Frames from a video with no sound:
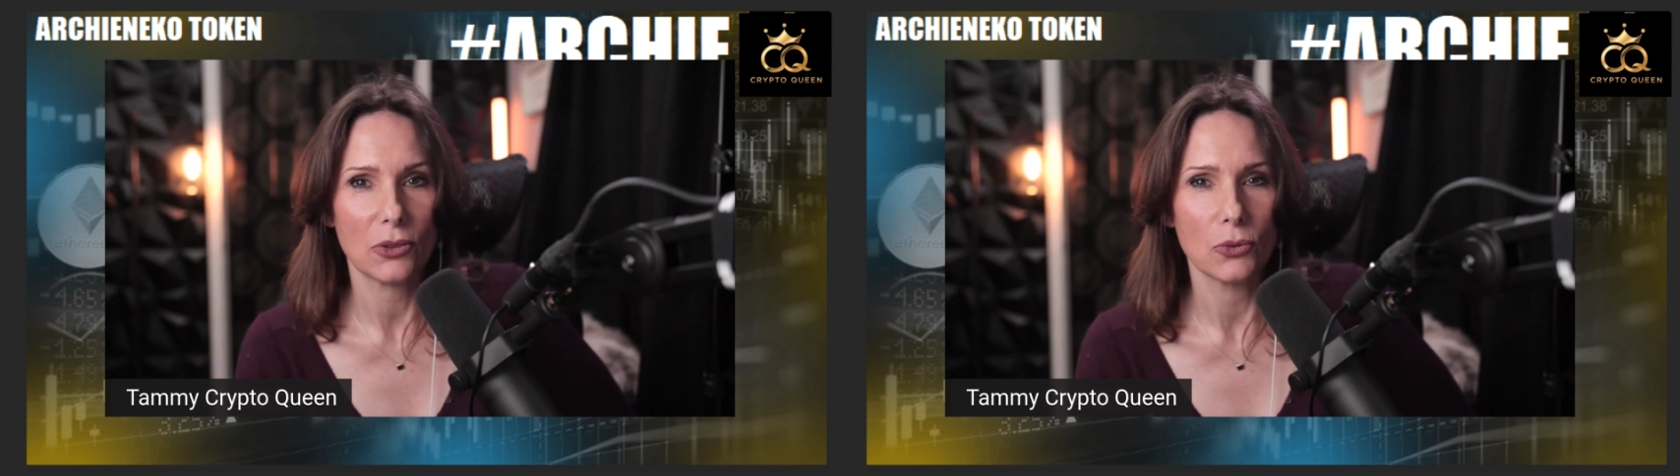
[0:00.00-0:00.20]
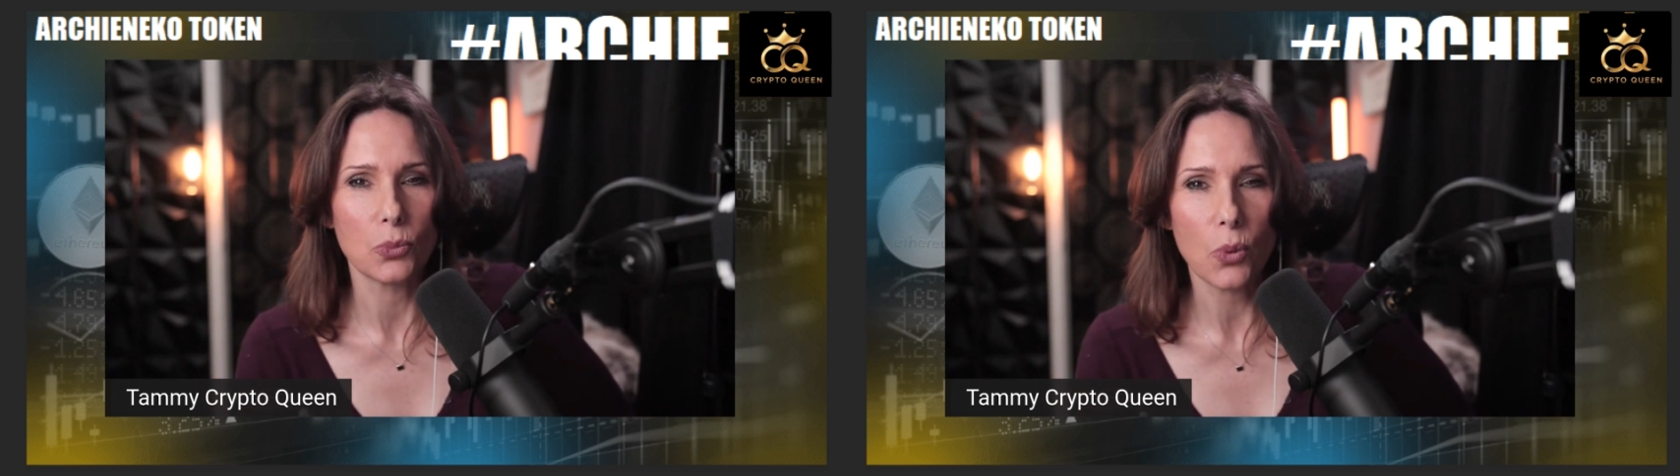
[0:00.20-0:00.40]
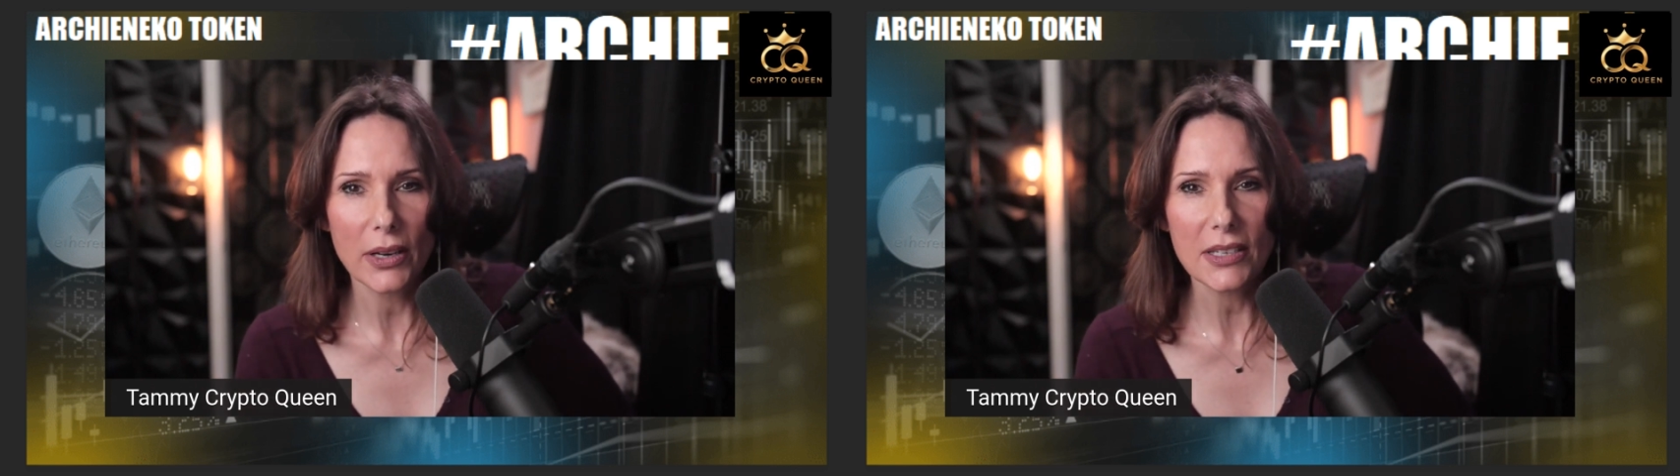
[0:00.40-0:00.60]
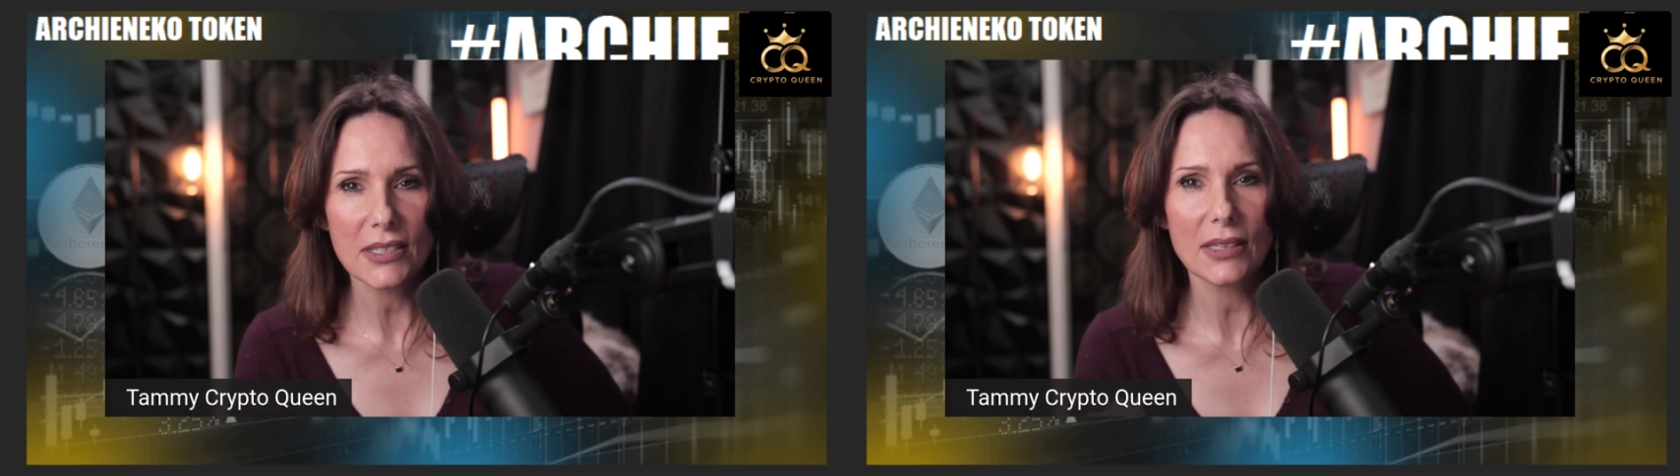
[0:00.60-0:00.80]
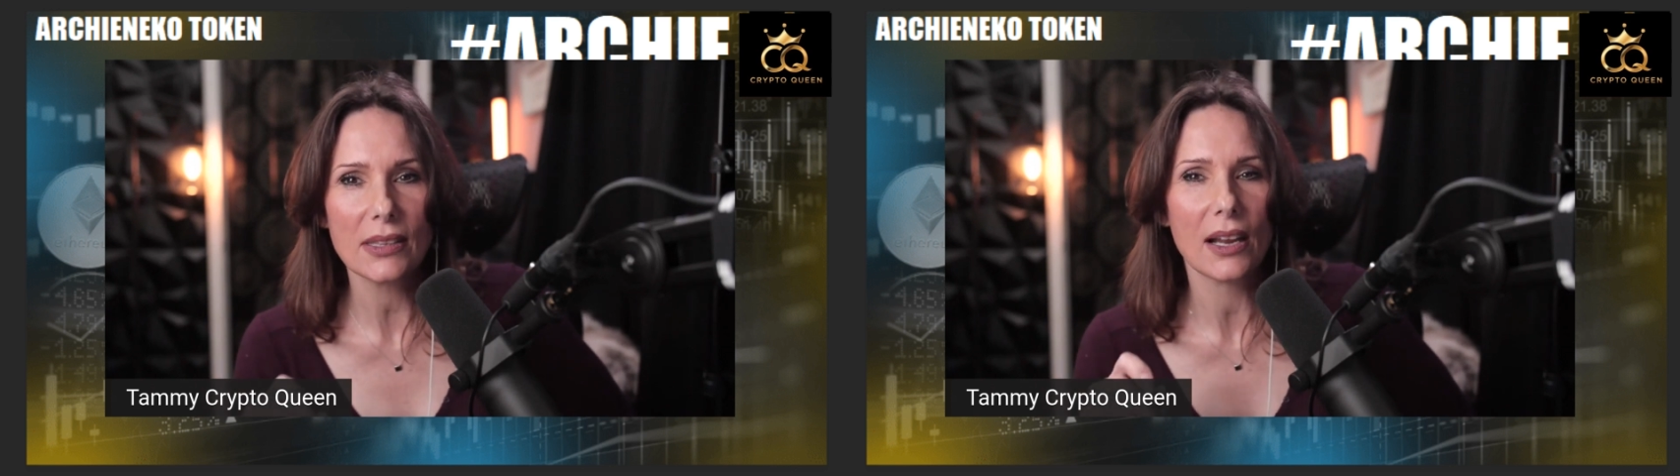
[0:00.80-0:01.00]
what is
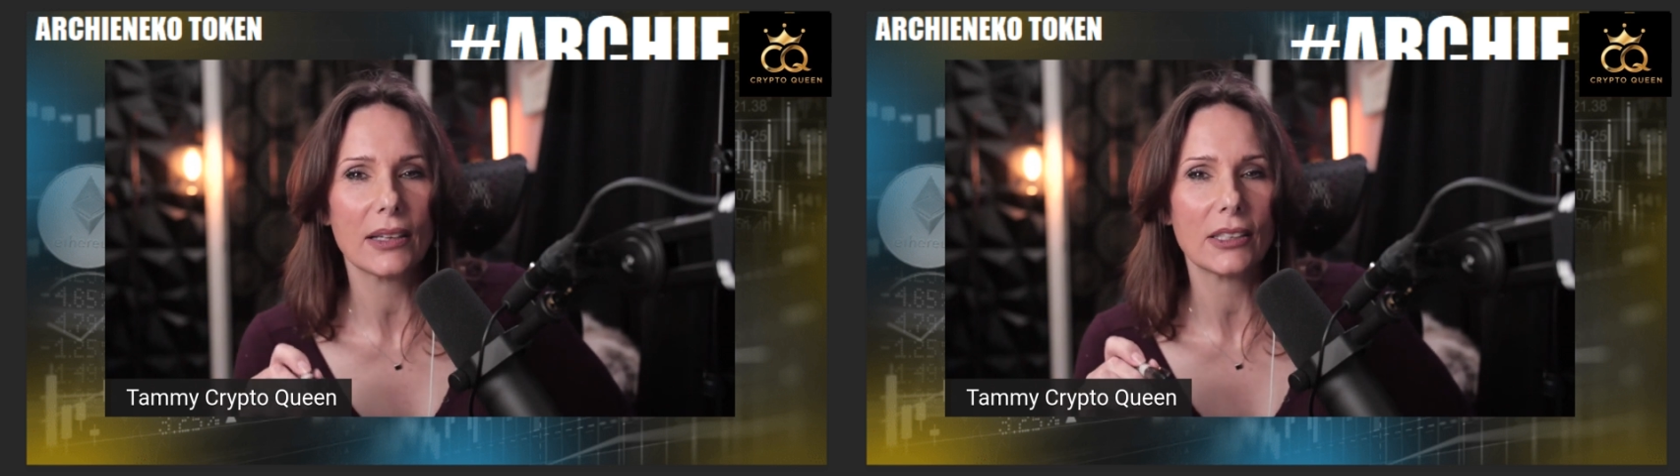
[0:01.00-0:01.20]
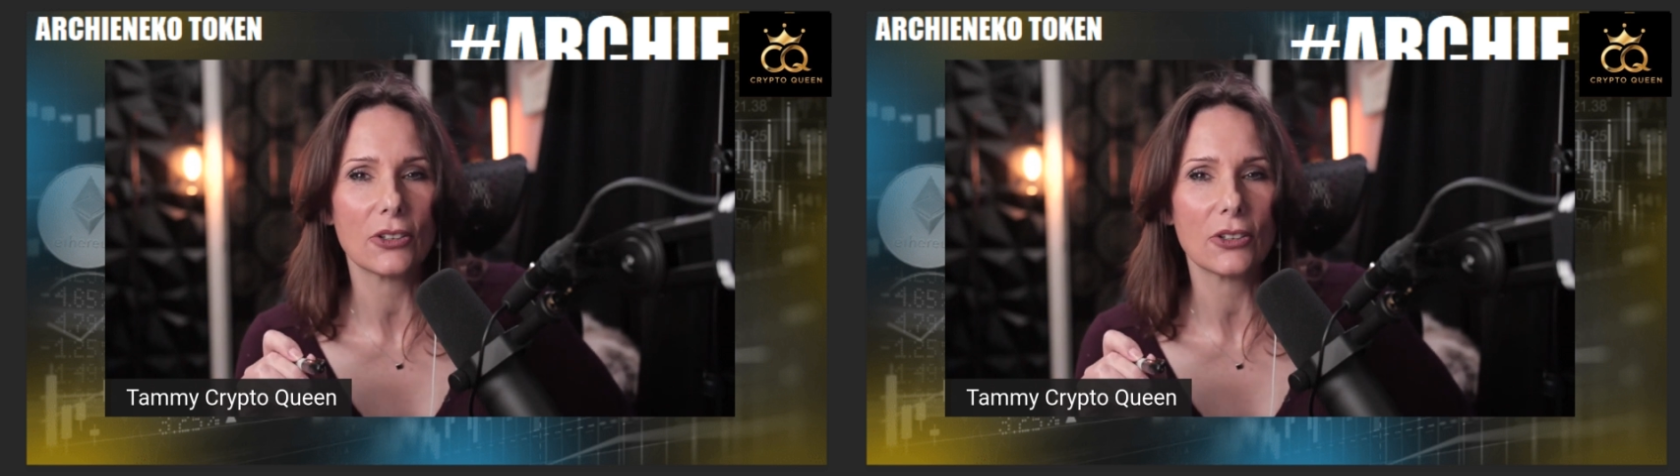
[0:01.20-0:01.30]
it that I can